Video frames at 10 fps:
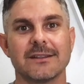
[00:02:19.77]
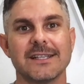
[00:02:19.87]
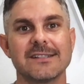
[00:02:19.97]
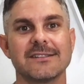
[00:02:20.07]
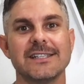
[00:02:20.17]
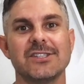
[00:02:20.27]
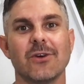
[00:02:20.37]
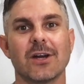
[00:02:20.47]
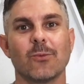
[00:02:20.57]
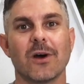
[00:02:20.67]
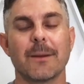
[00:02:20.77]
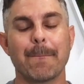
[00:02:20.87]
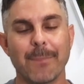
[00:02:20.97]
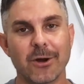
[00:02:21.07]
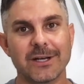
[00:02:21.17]
This leads to
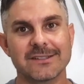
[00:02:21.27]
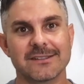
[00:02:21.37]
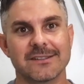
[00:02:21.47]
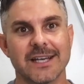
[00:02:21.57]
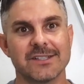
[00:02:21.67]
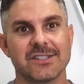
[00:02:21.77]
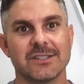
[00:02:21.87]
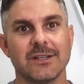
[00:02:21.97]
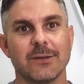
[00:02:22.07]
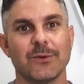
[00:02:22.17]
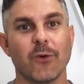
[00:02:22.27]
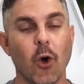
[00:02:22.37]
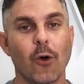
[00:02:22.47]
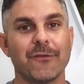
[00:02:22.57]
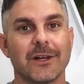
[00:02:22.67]
unwanted burning sensation that we've
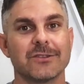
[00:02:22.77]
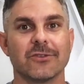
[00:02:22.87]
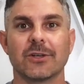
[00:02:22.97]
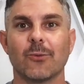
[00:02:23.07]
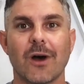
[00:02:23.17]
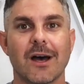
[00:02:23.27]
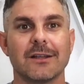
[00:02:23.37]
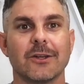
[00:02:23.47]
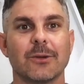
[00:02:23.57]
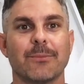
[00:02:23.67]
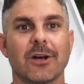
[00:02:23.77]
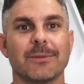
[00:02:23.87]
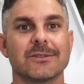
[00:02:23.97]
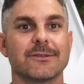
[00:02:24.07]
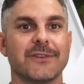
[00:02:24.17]
all felt during a WOD, load of
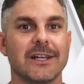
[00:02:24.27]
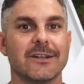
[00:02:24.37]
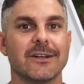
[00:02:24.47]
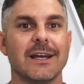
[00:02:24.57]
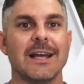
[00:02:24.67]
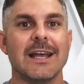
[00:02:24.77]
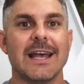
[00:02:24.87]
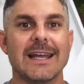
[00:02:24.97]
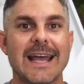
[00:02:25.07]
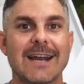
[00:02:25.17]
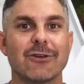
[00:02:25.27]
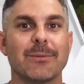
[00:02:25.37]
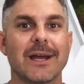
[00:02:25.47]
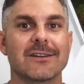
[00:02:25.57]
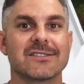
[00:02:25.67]
barbells to failure, and
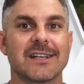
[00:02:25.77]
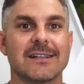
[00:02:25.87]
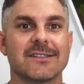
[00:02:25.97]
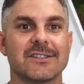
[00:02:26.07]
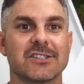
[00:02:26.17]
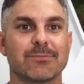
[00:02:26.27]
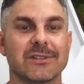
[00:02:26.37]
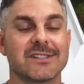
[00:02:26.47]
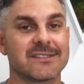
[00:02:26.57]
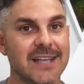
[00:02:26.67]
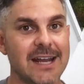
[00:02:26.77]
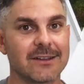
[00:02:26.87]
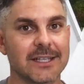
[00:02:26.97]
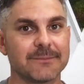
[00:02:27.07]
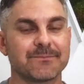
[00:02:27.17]
anaerobic exercise such as sprints and
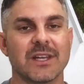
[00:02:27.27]
cycling.